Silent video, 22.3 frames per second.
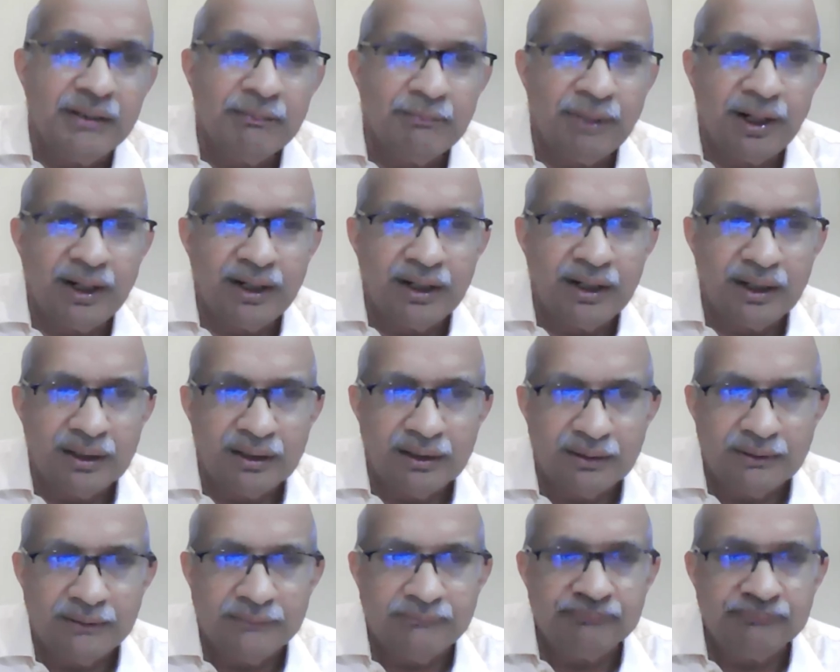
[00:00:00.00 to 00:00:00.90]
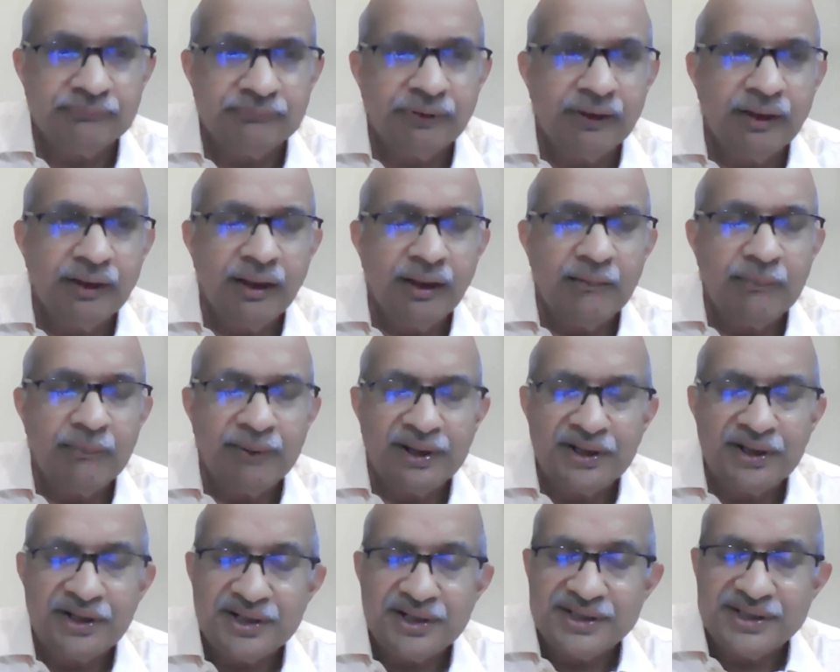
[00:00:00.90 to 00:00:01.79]
but the
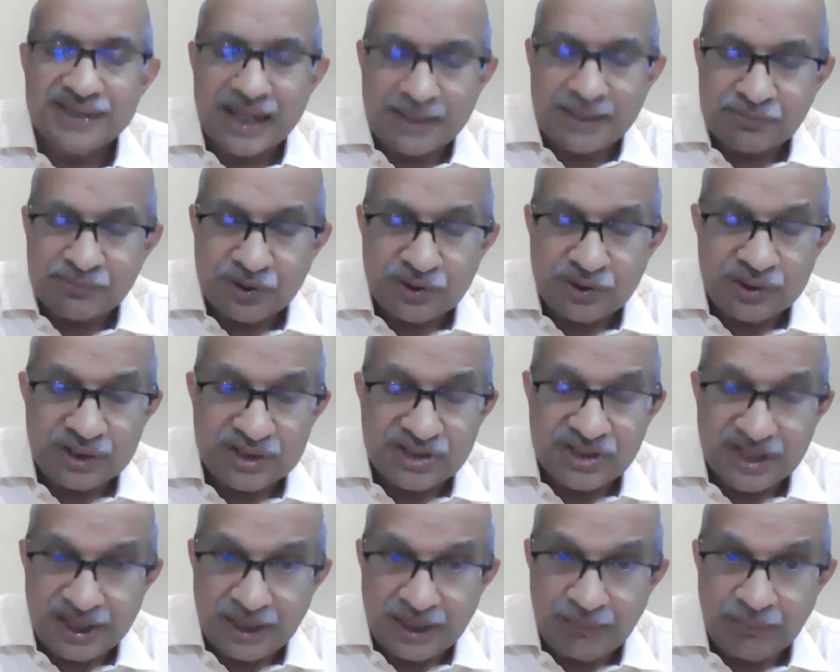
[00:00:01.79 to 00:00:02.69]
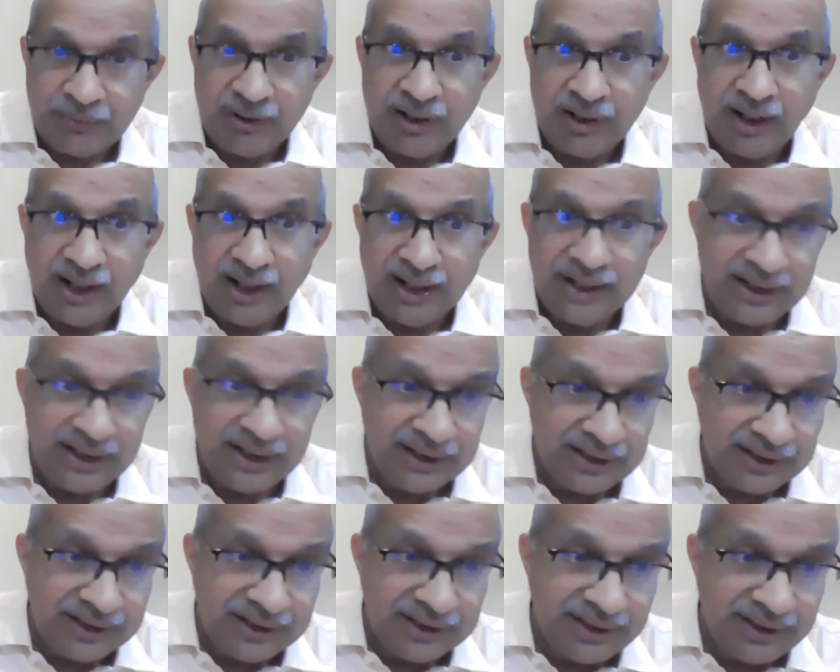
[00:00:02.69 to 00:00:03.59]
patient is absolutely stable and
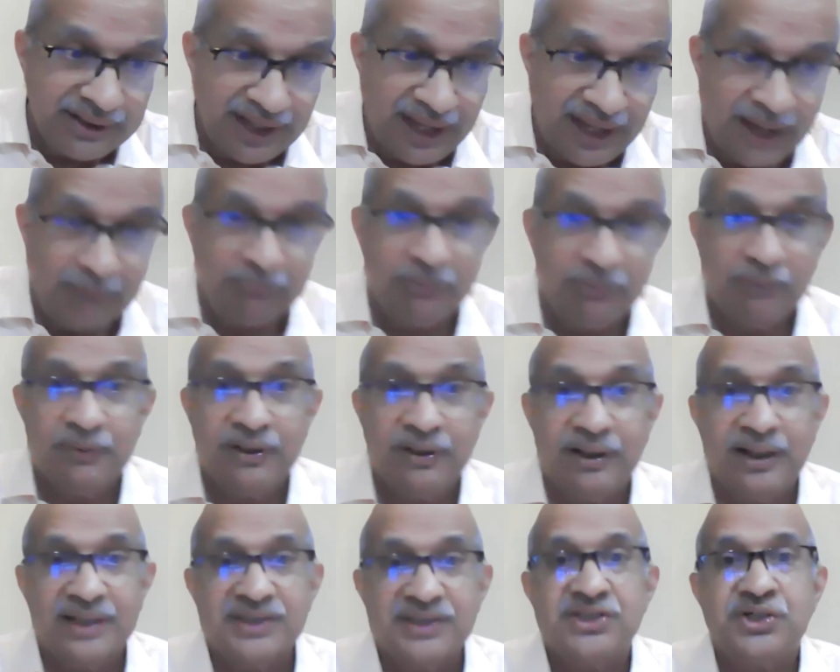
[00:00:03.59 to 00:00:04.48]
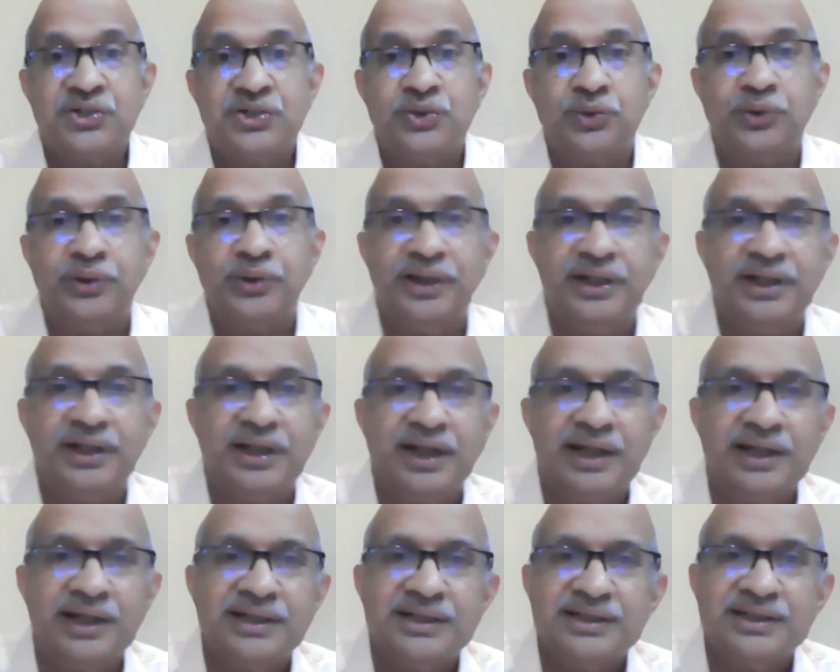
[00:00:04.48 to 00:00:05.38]
the abdomen doesn't show any
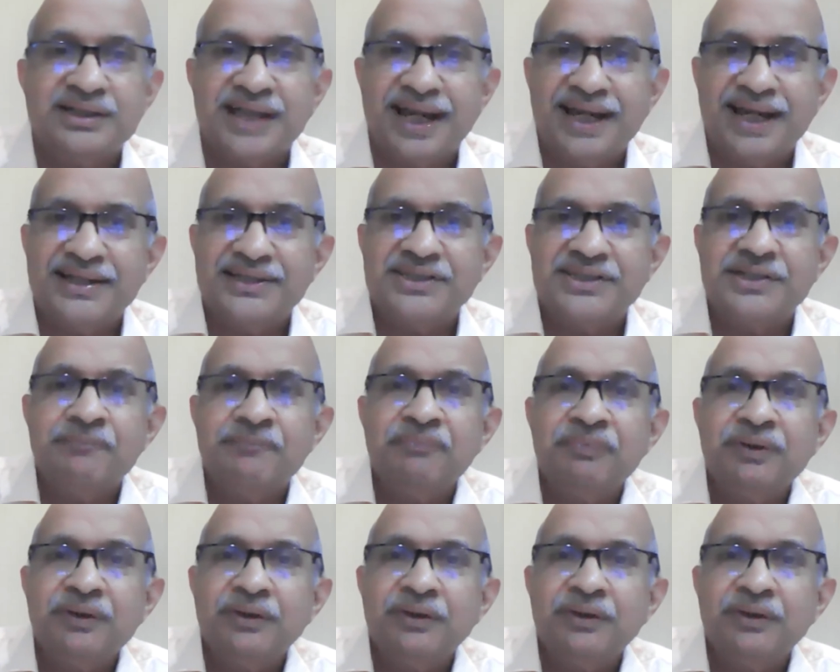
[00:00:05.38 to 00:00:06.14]
clinical signs.